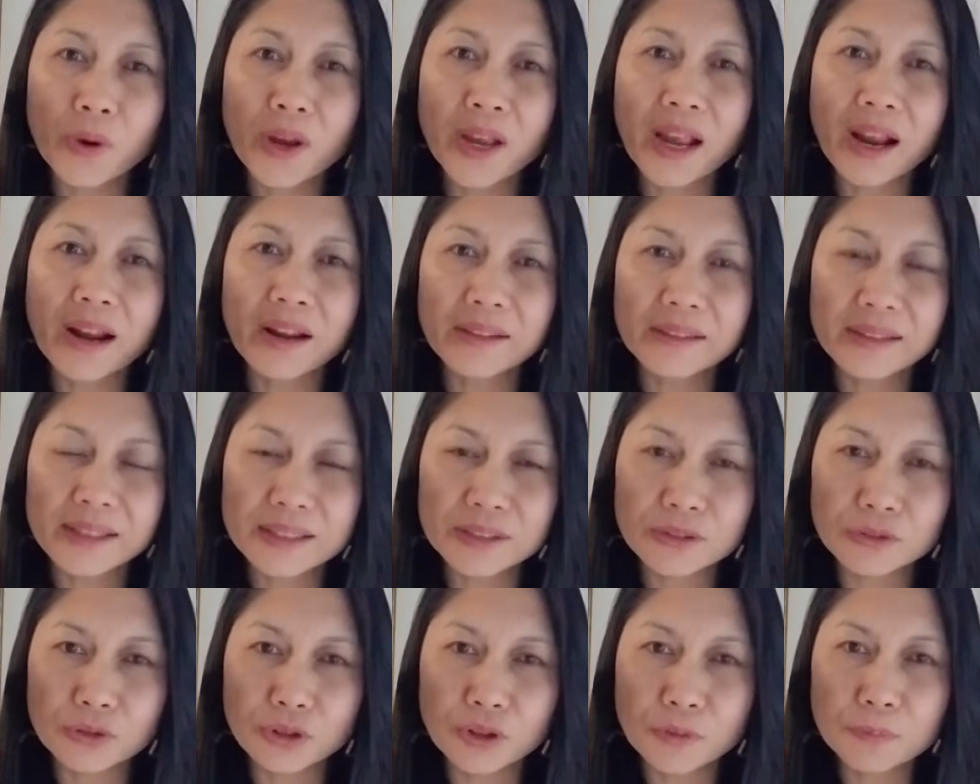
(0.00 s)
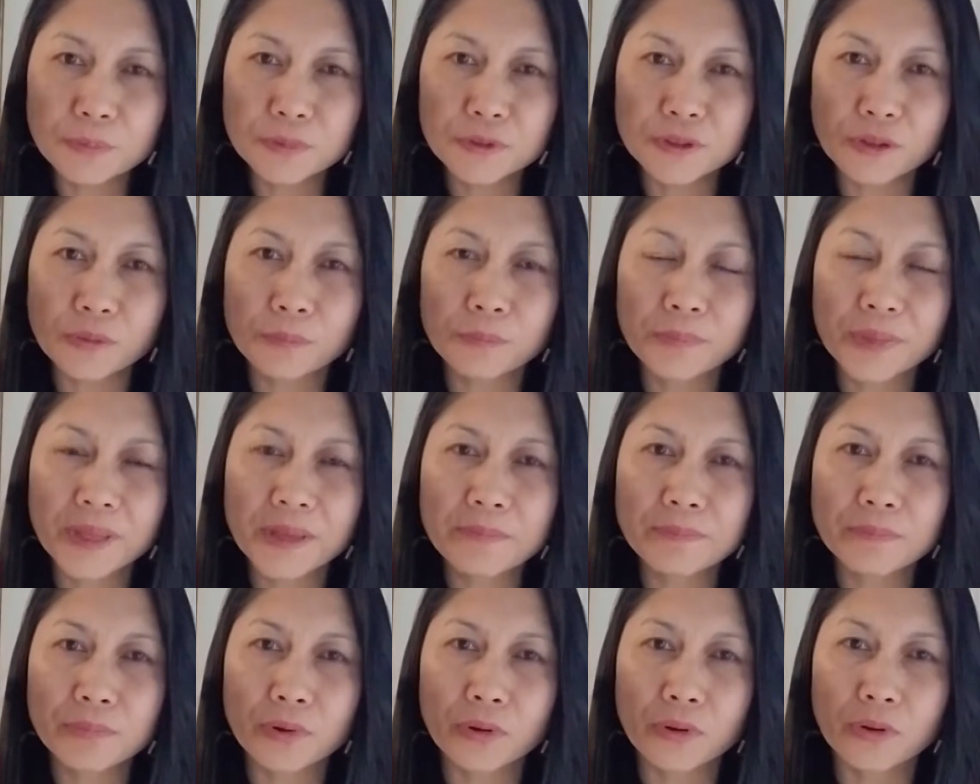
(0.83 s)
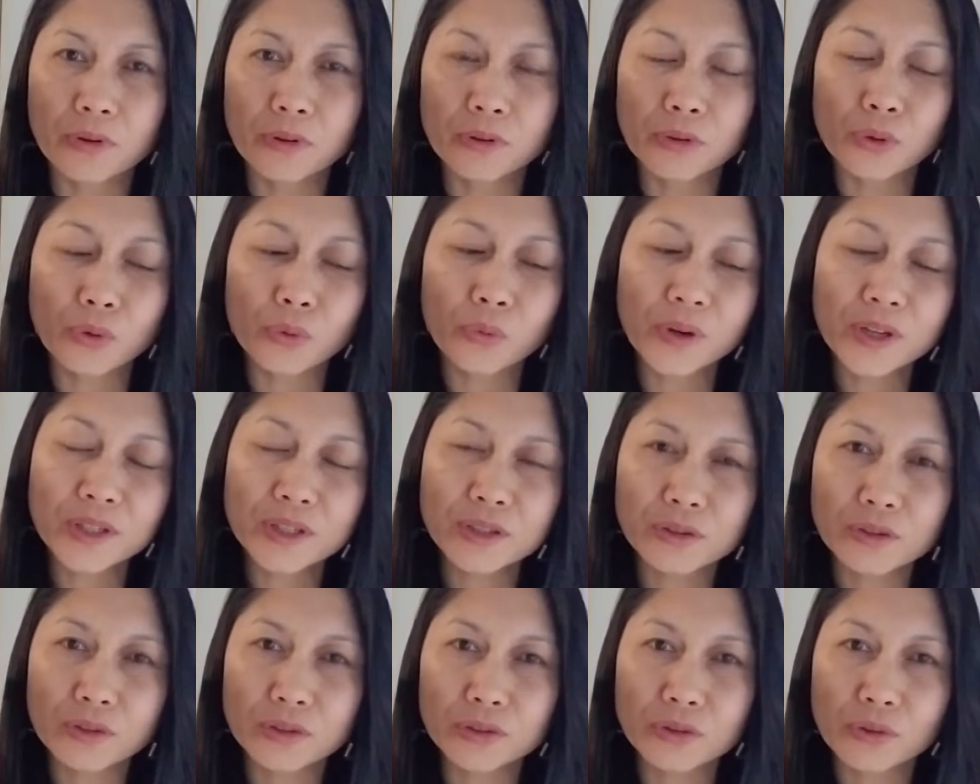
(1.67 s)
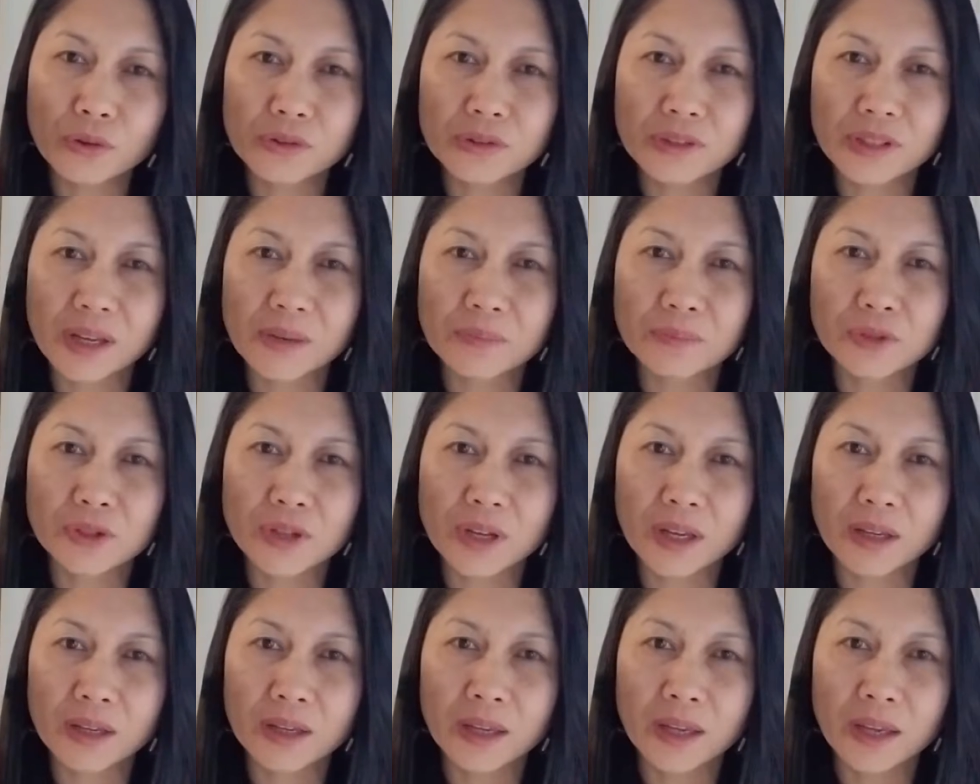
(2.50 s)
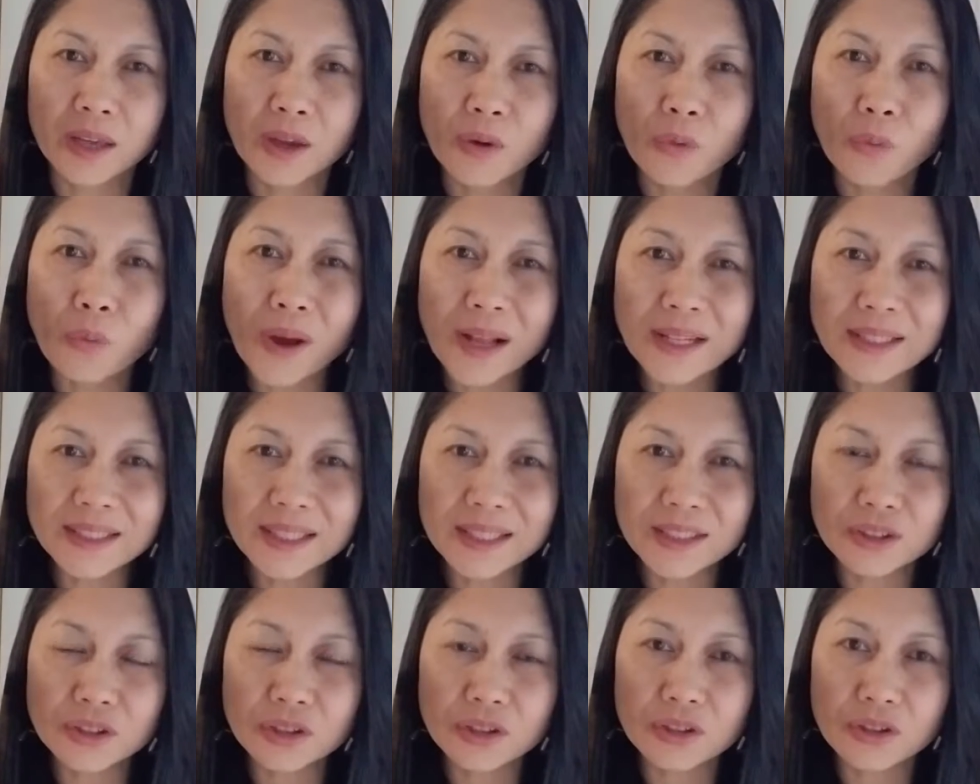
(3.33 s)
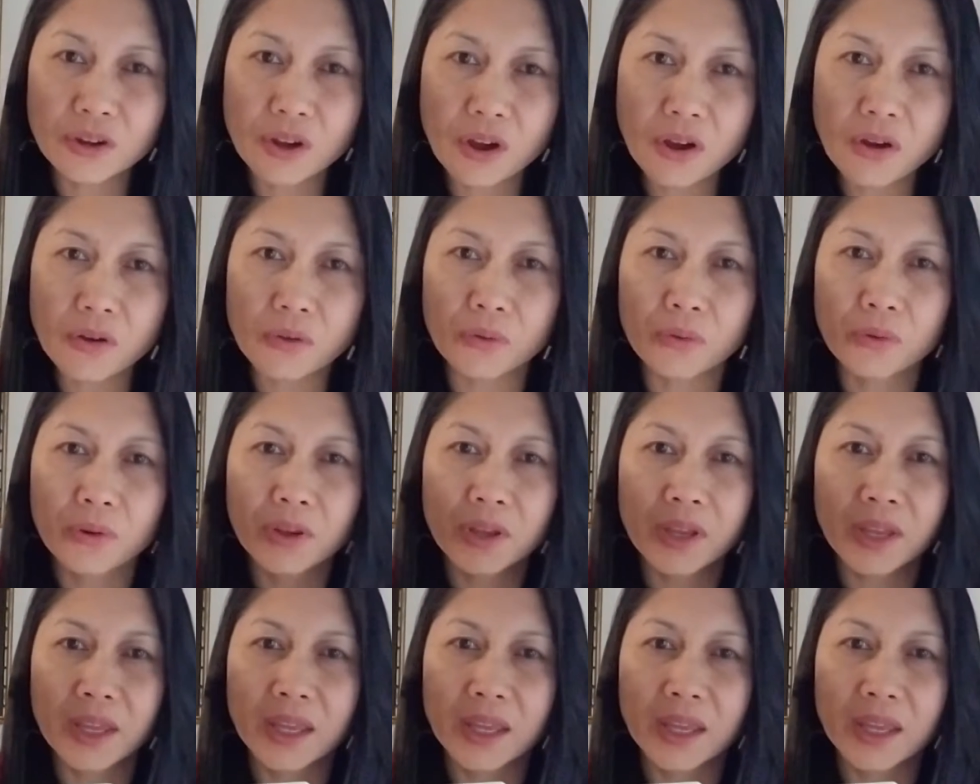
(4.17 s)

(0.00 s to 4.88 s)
are these groups of people who question to our subject wanted to know?